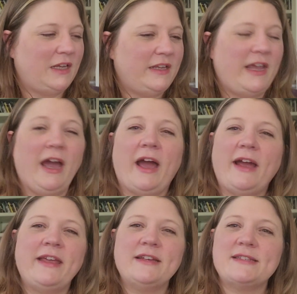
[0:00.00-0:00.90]
yeah,
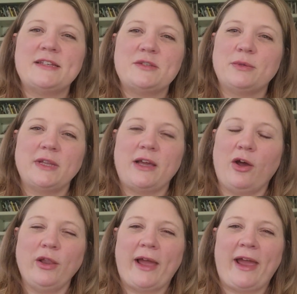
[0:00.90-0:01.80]
I guess that's really
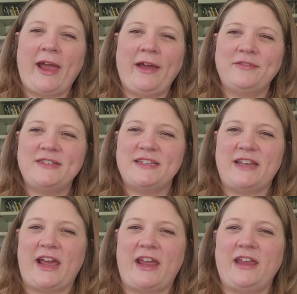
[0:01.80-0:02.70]
all I have
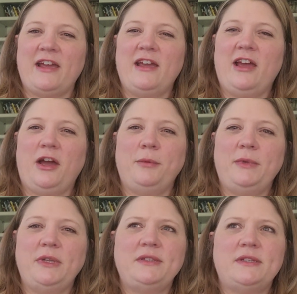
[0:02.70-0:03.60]
today.
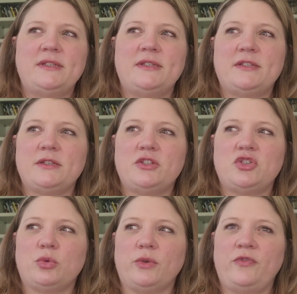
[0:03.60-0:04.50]
This is a
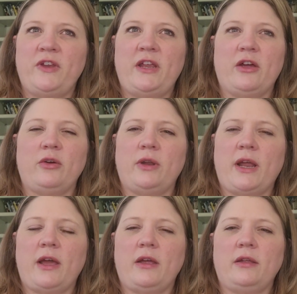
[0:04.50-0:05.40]
short video, and
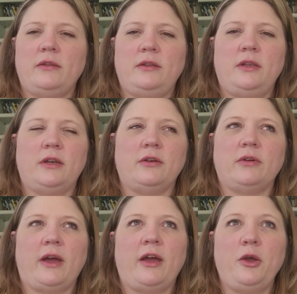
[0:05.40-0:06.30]

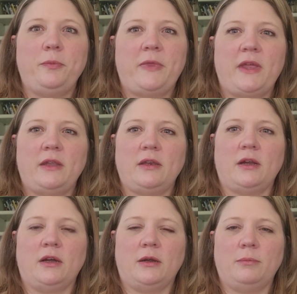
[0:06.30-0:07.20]
I hope that
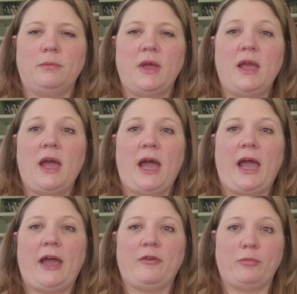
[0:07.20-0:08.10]
I
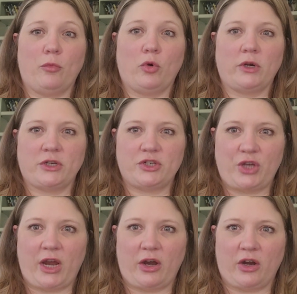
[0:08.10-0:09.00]
have more to
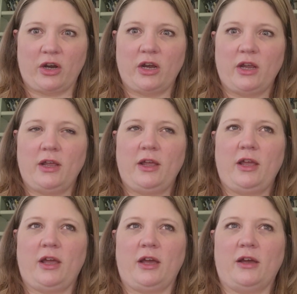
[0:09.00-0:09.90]
share
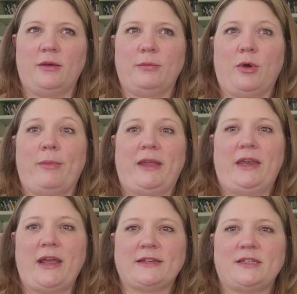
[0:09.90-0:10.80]
on my
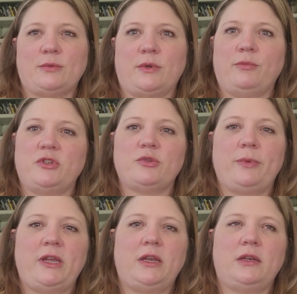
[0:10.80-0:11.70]
next one, which will
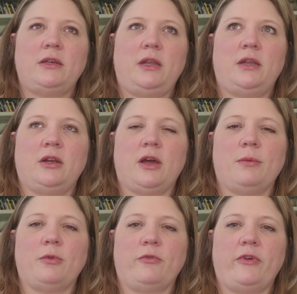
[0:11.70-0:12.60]
be in a
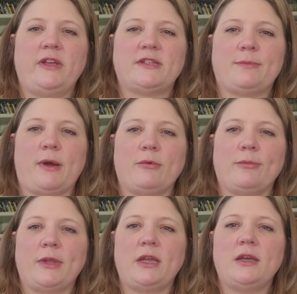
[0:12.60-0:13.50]
couple of weeks
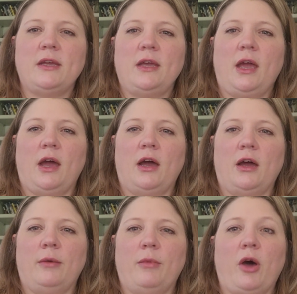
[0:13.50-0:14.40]
probably.
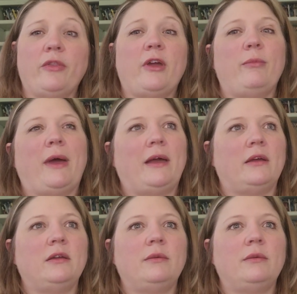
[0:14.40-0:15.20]
Although my